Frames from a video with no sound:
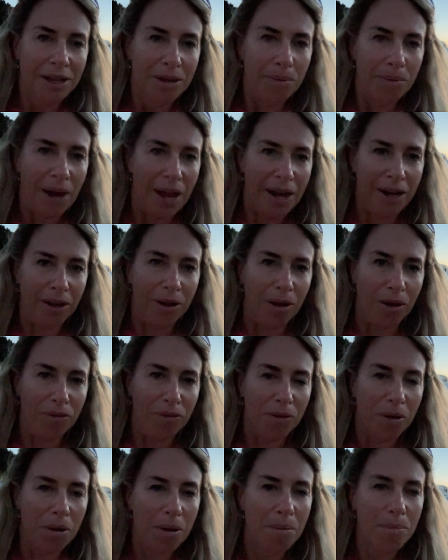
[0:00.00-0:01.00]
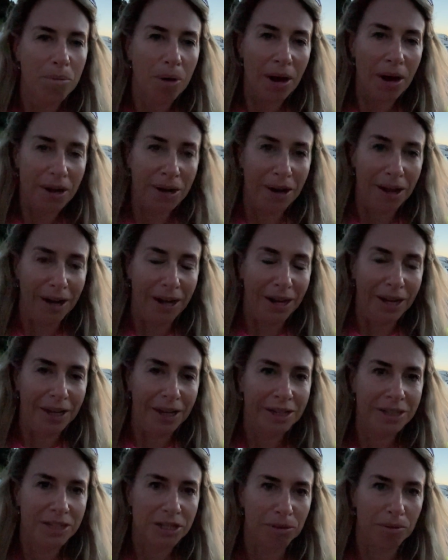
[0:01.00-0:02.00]
We're heading off bright and early
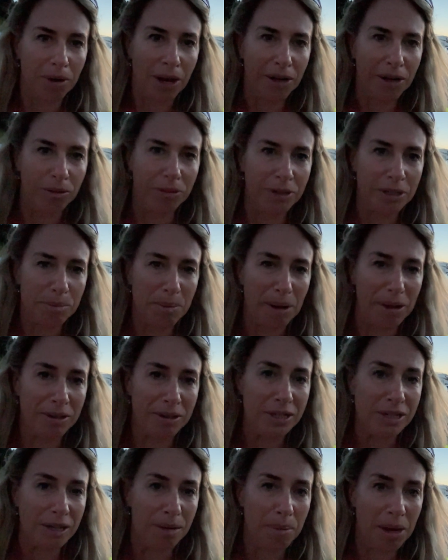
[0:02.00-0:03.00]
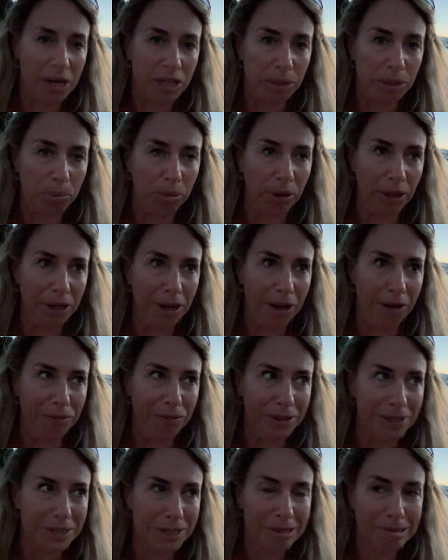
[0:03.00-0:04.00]
to ride all these mountains. I'm actually pretty
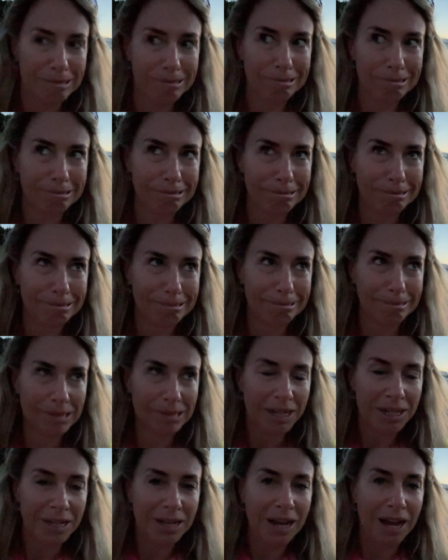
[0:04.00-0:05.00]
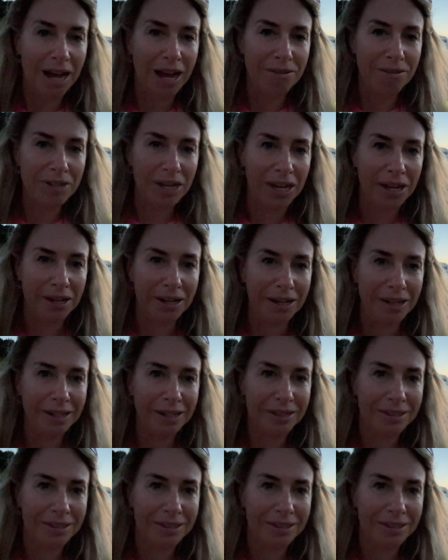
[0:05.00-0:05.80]
nervous. I've done